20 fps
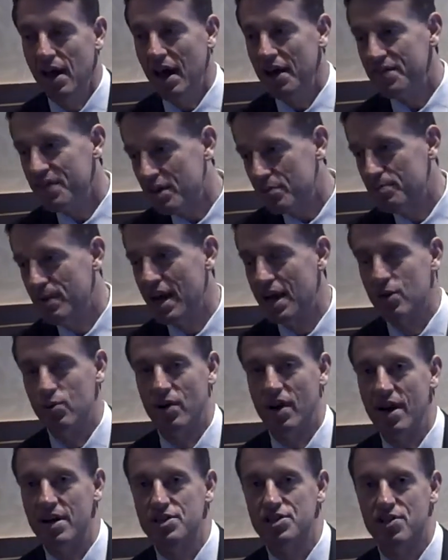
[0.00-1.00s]
I think back
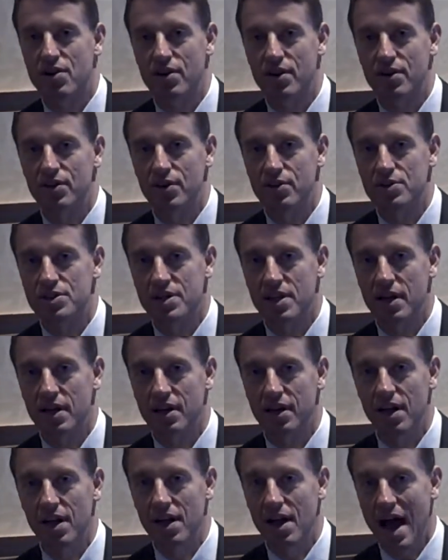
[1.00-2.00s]
when I started New
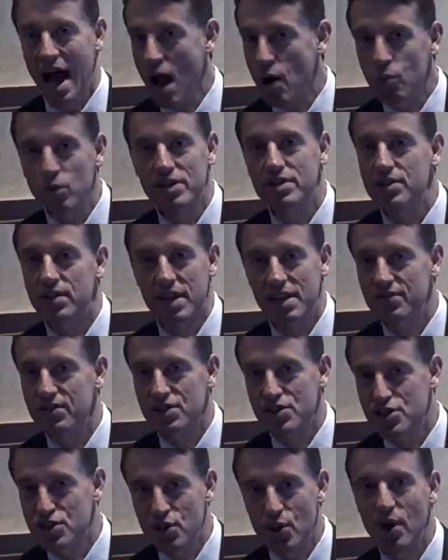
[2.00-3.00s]
Skin, I wouldn't
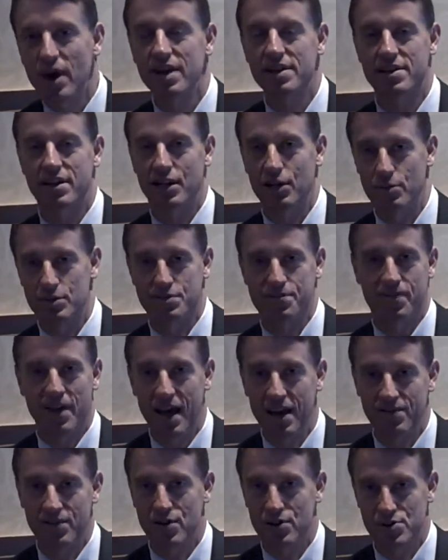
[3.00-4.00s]
even join till I was
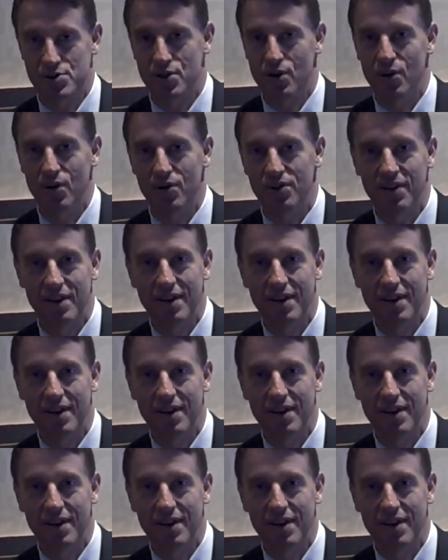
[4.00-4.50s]
5 years old,